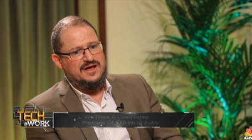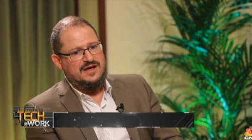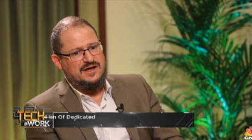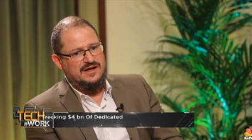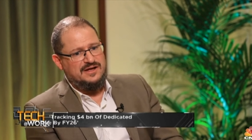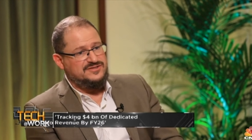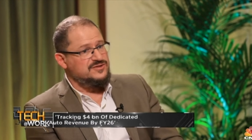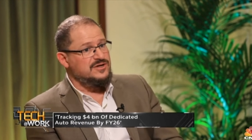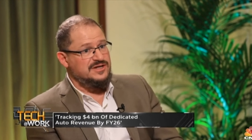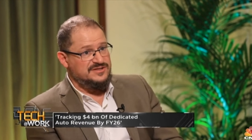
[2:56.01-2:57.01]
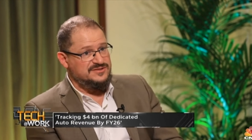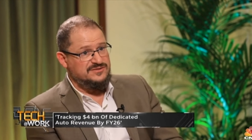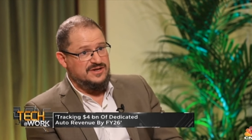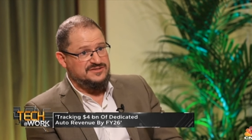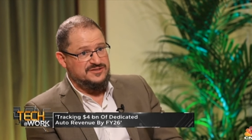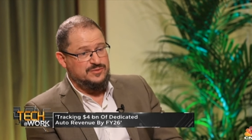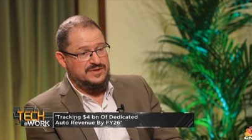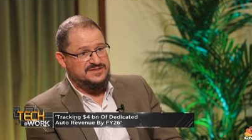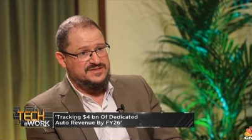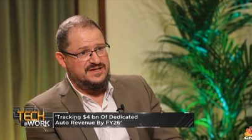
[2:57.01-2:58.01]
uh, as early as two thousand
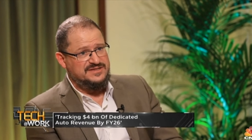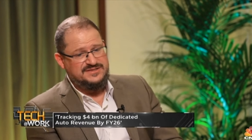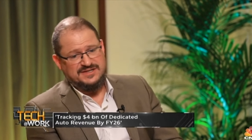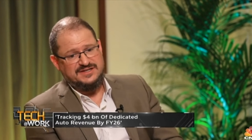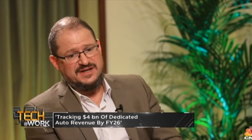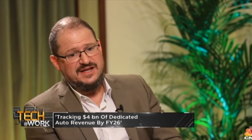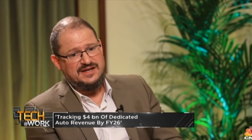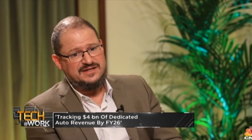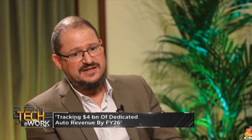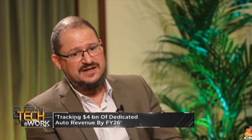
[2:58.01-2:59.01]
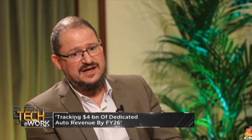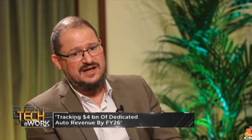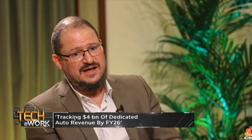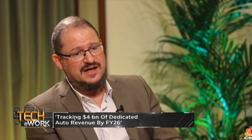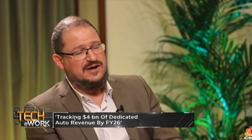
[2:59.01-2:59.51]
twenty-six and get uh,